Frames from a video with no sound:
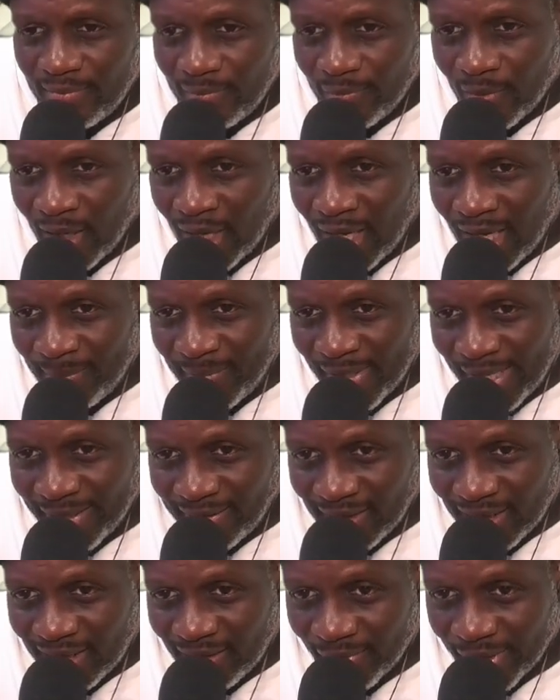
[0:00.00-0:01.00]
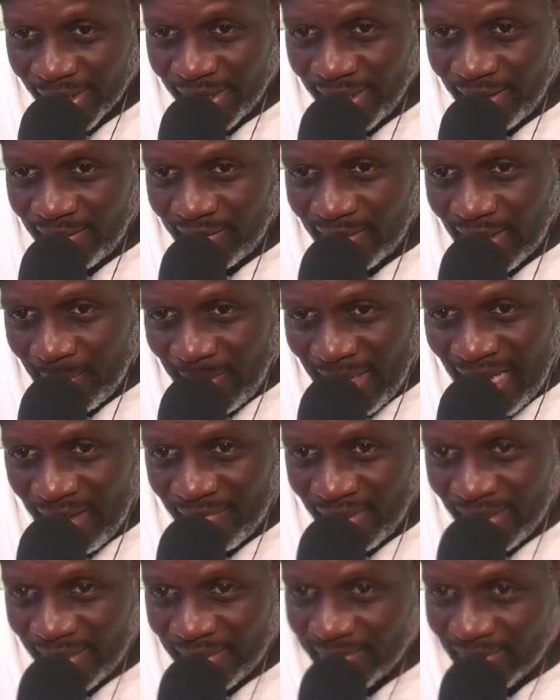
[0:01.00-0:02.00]
Well, I'm not delivering it. I'm
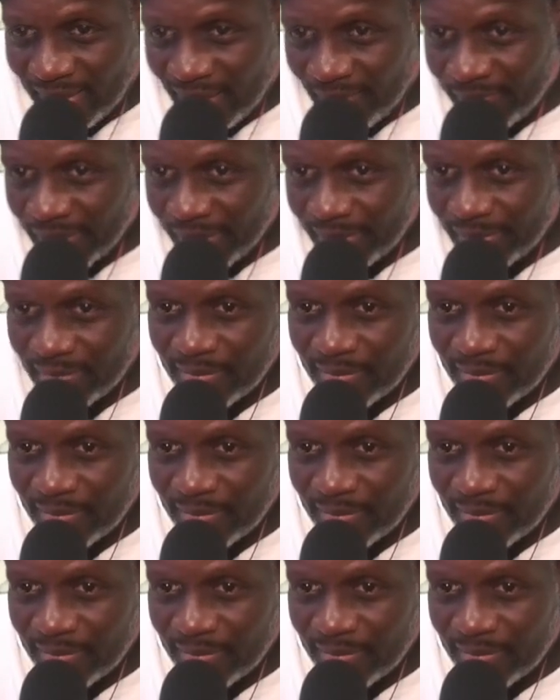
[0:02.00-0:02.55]
having it delivered.